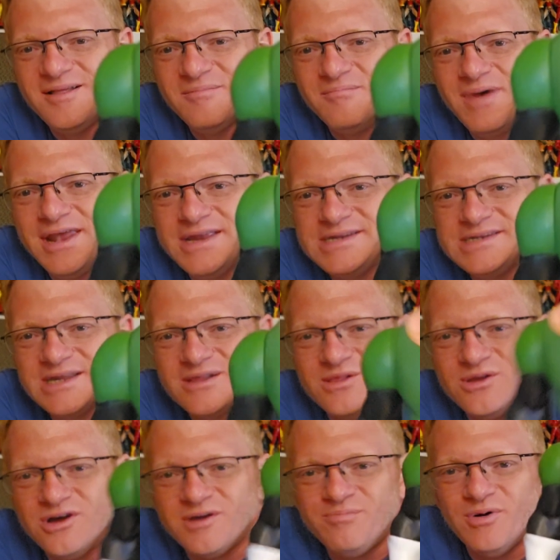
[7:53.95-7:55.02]
menacing
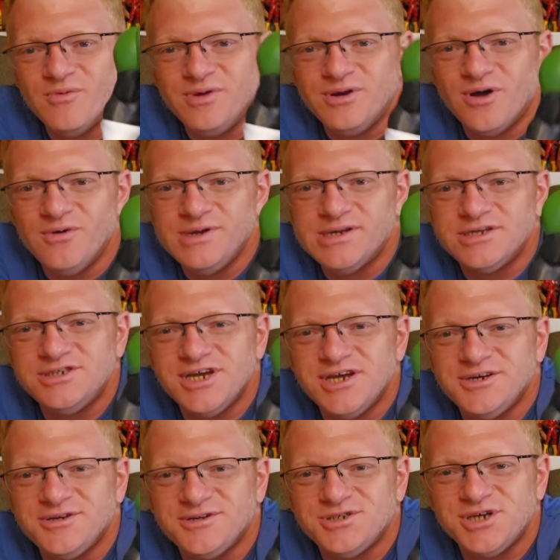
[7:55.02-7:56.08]
look, but we know he's a
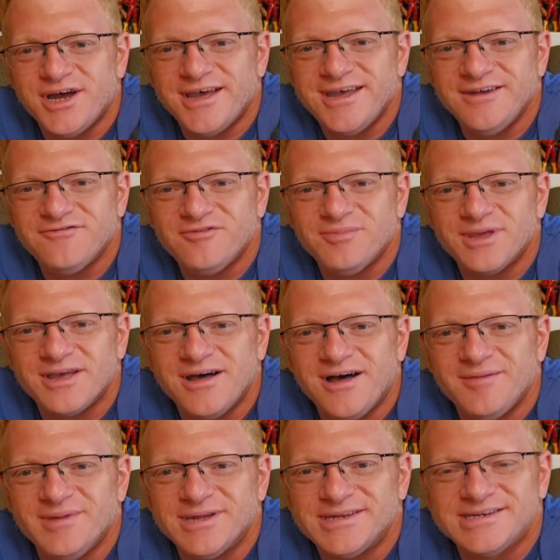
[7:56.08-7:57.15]
gentle giant from the
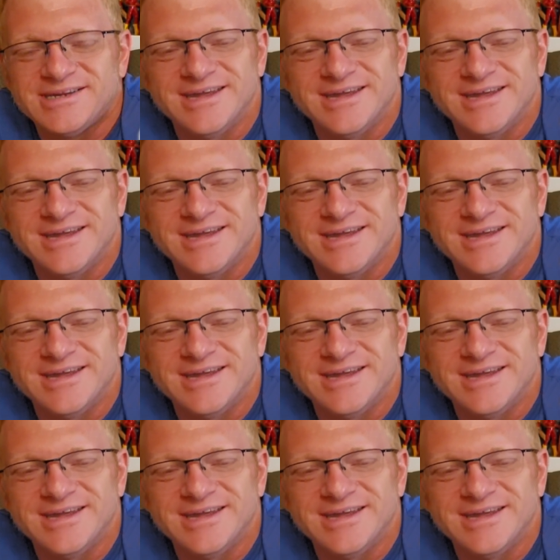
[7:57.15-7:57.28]
comics.